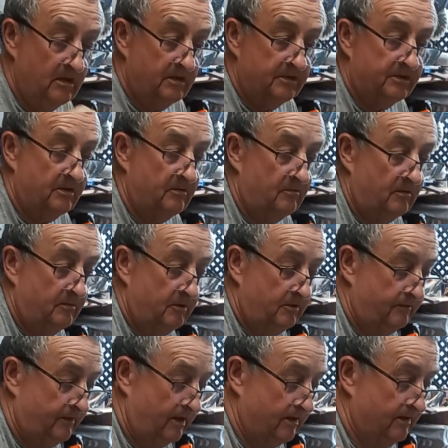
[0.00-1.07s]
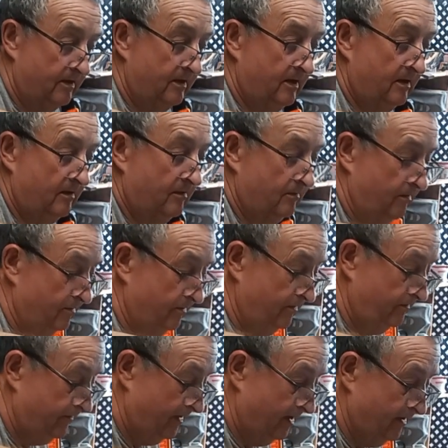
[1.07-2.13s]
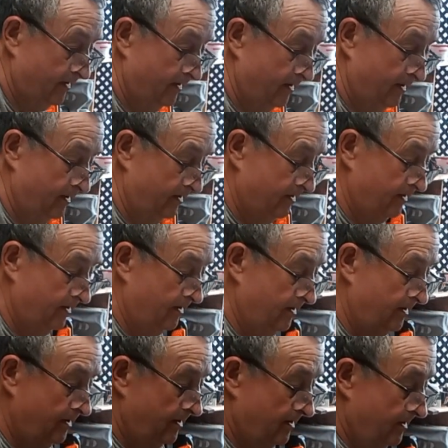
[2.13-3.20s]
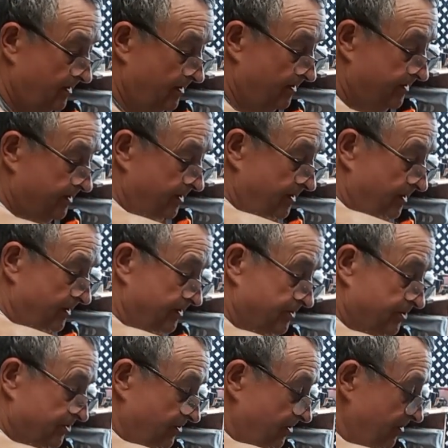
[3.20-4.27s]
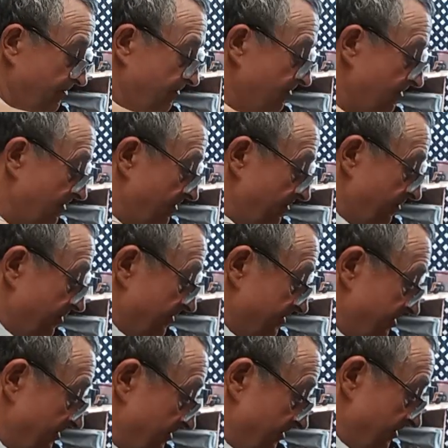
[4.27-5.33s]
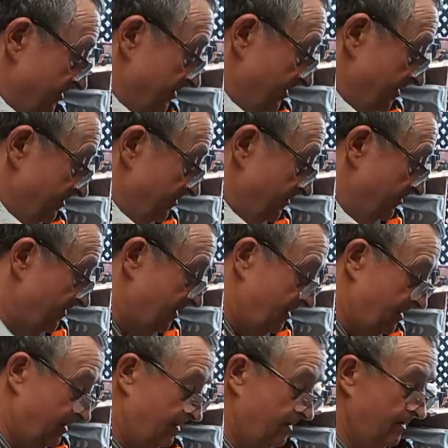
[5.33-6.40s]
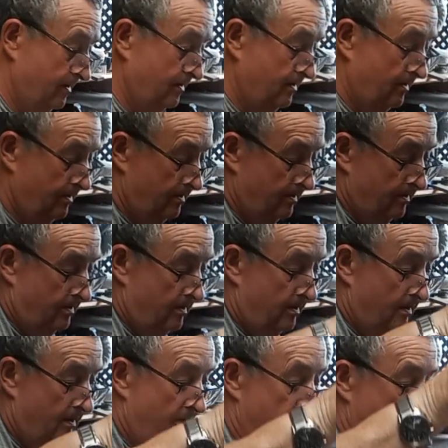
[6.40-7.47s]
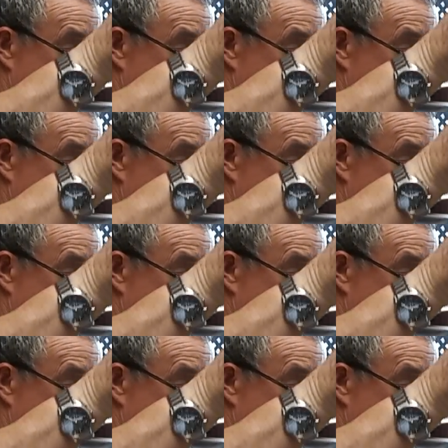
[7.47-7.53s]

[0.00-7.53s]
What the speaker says: So remove that there, remove that there, take that screw and put it on the table there, and